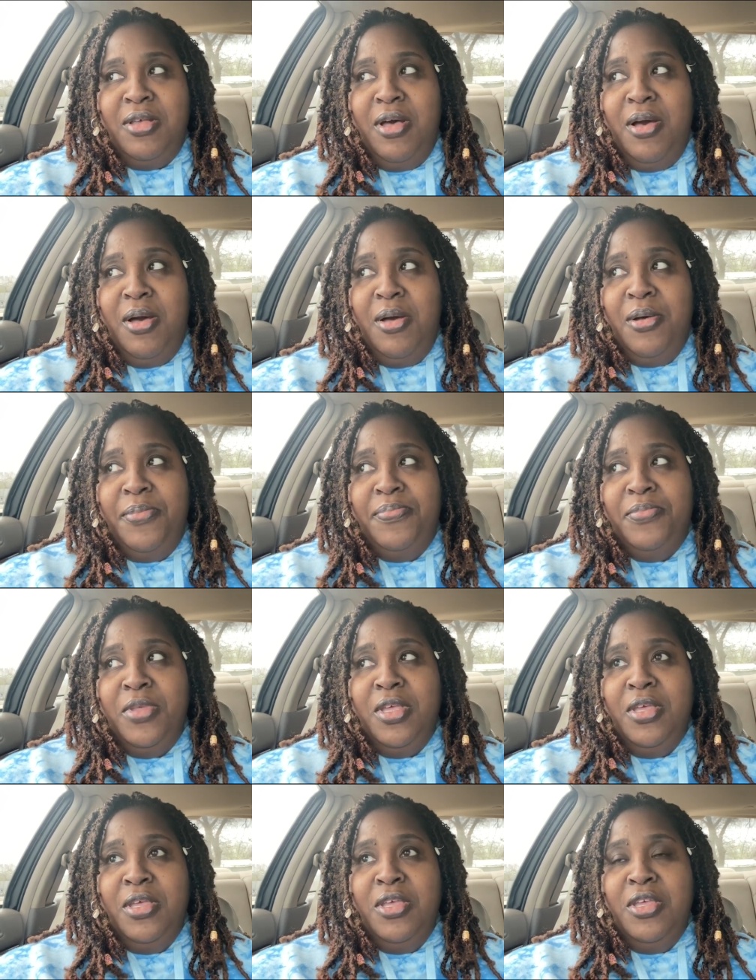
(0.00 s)
Um,
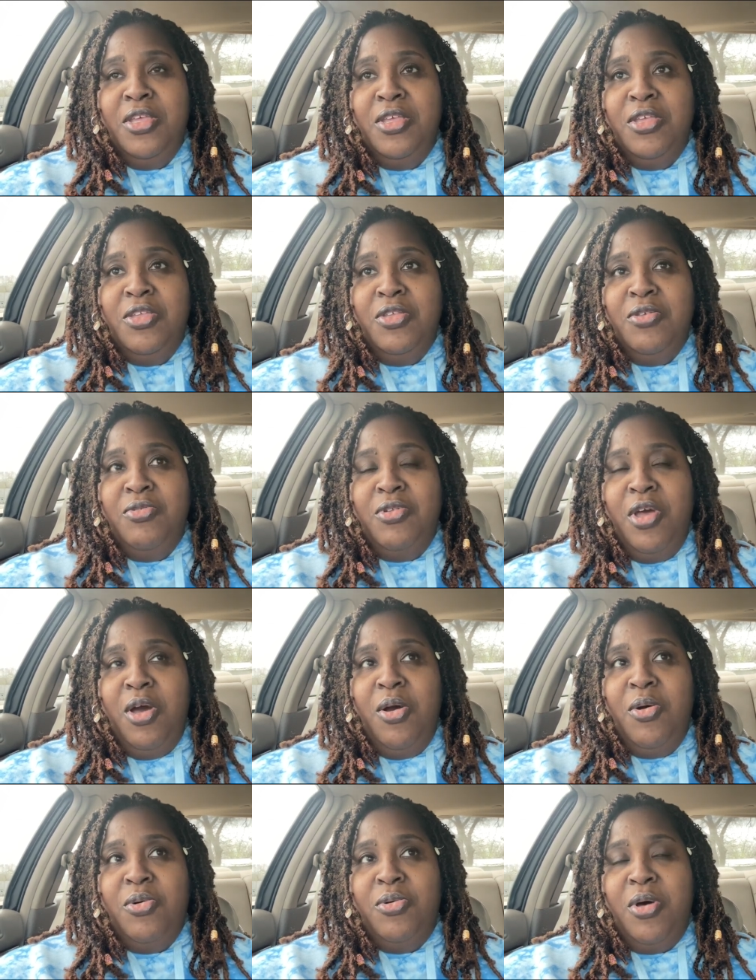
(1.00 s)
you
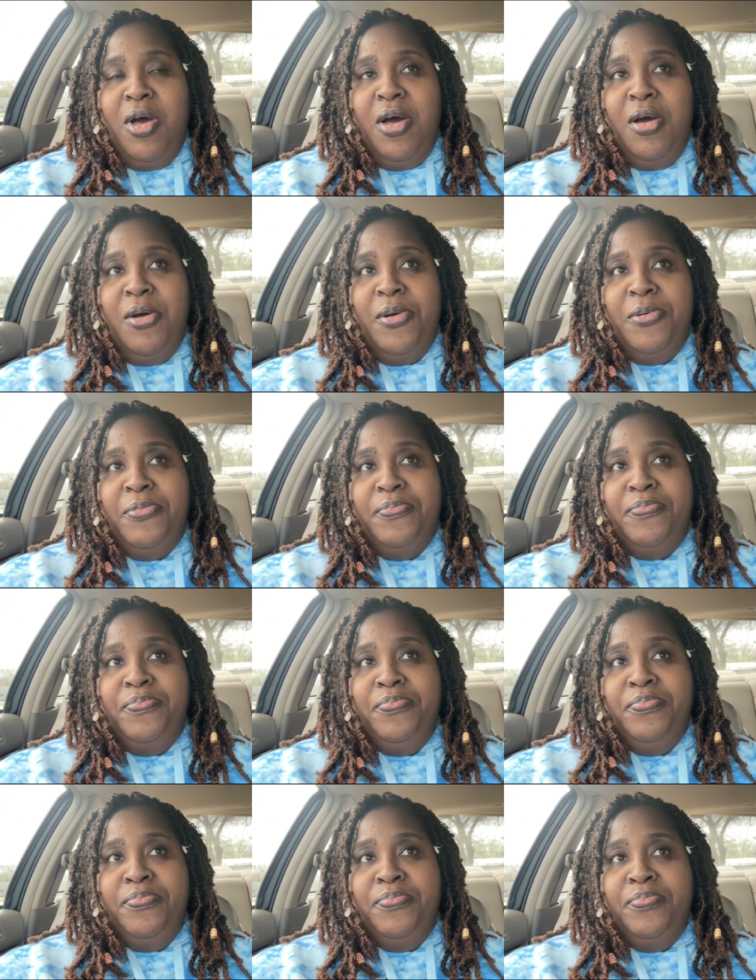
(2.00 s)
know, um,
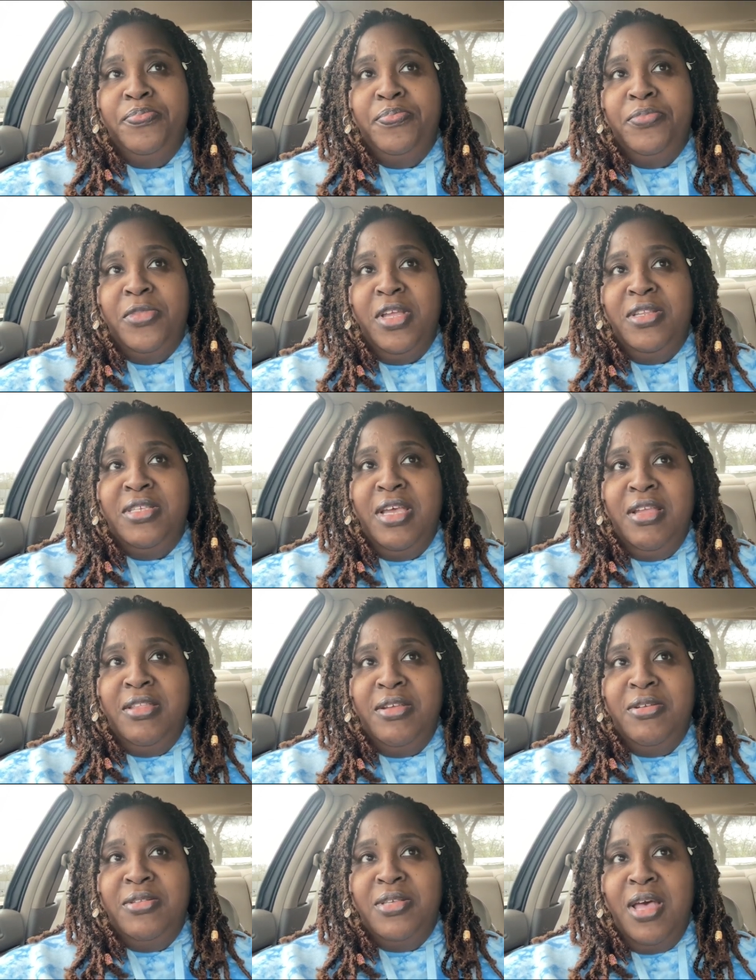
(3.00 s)
they take
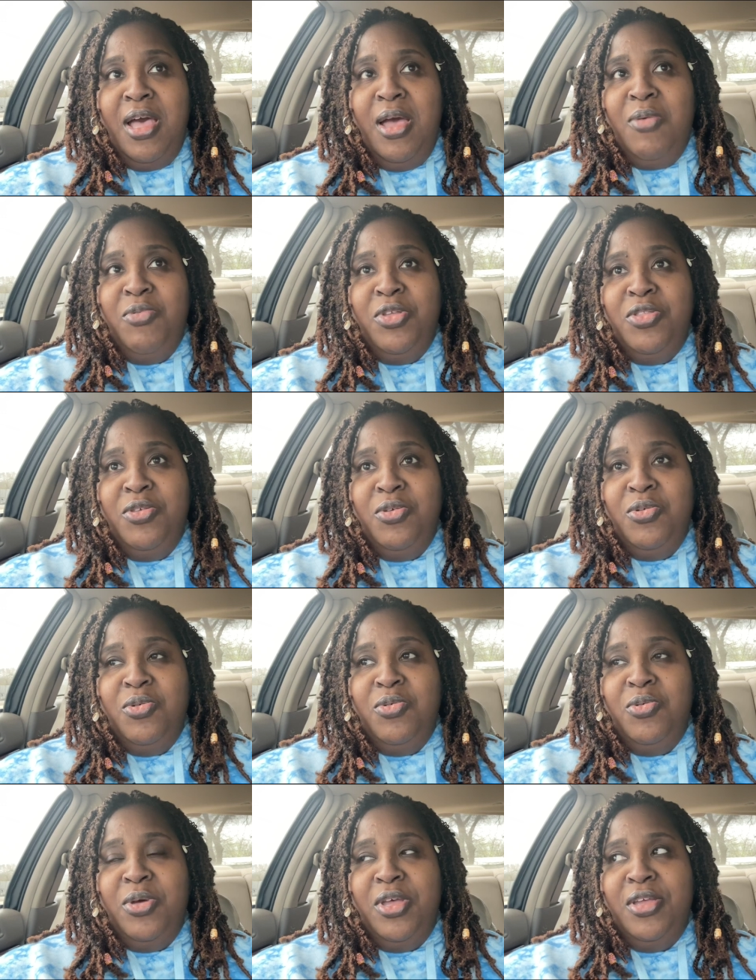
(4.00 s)
their time with you
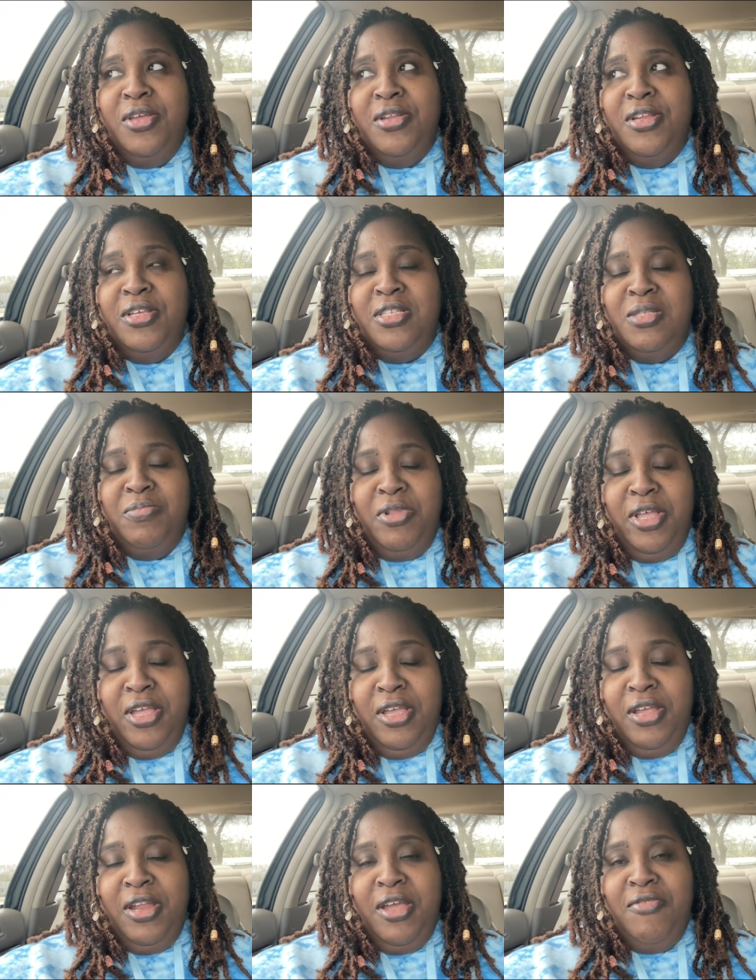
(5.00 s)
and
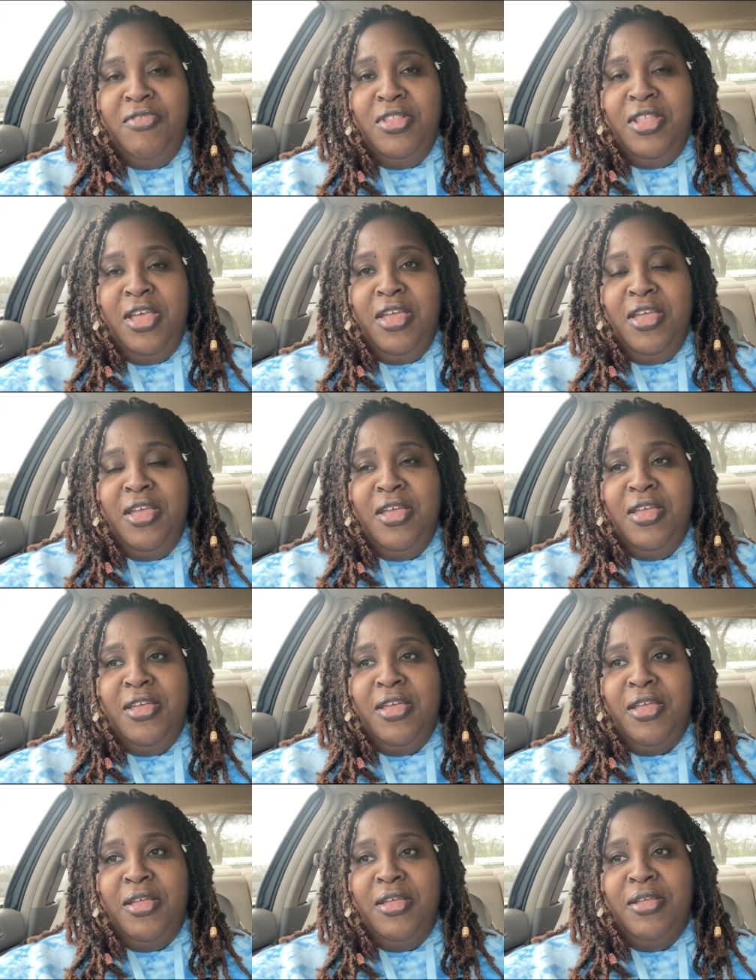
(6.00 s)
explain everything
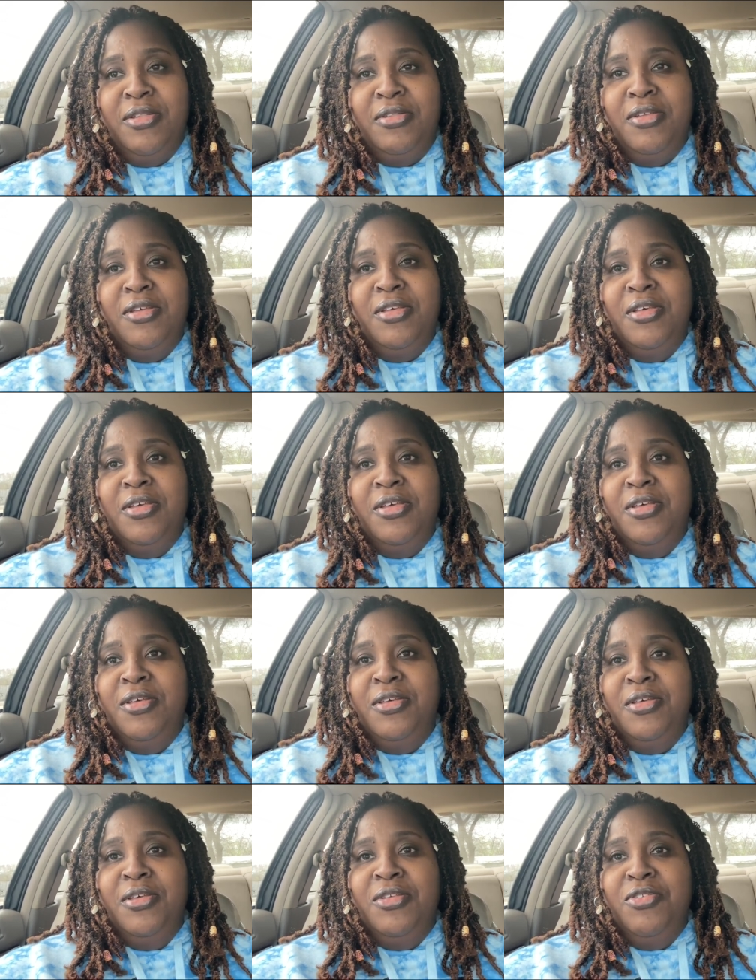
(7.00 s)

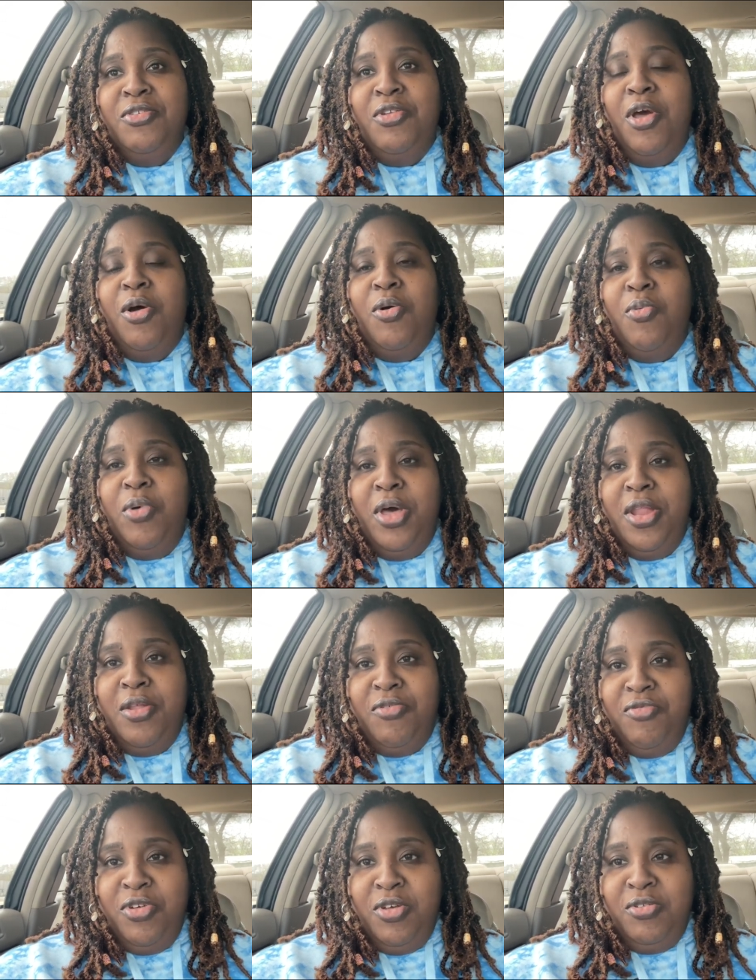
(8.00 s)
and, you know, what
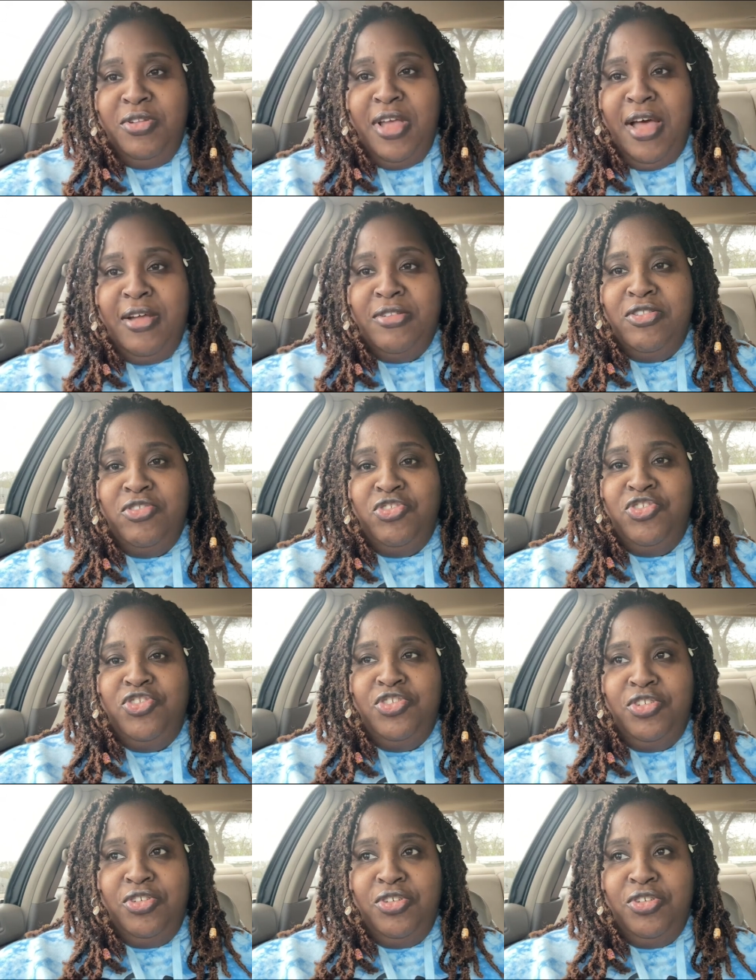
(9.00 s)
a real doctor should.